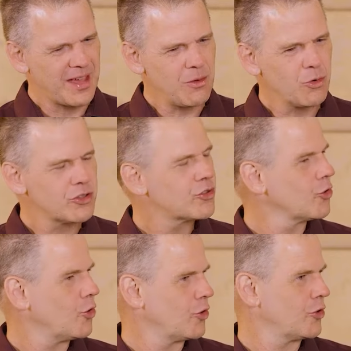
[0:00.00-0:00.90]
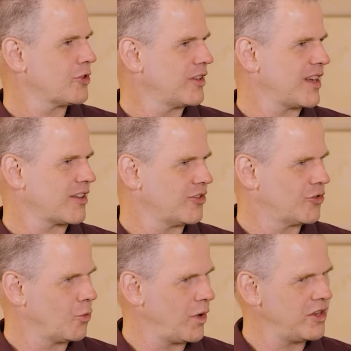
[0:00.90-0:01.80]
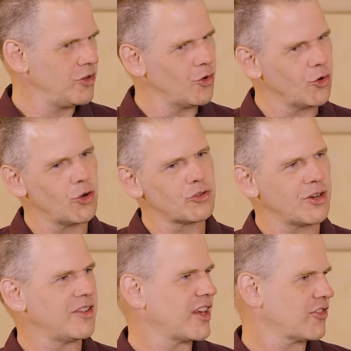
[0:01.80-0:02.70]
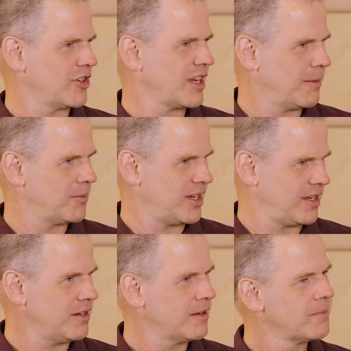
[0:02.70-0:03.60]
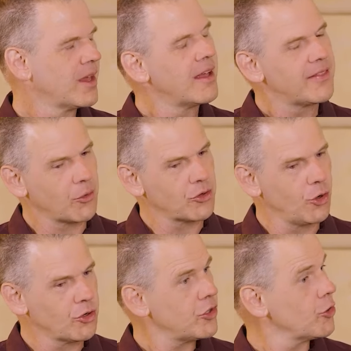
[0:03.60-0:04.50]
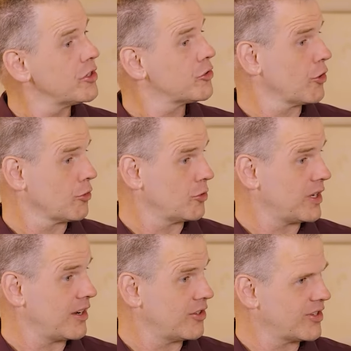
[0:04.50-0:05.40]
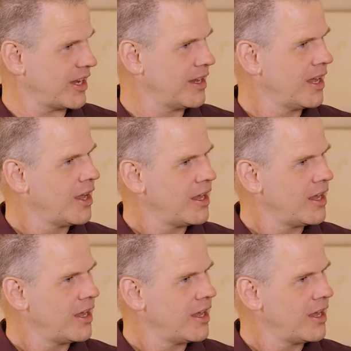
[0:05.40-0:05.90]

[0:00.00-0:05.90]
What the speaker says: They want to store all your transactions. When your transaction comes in, they want to look at your historical data and say,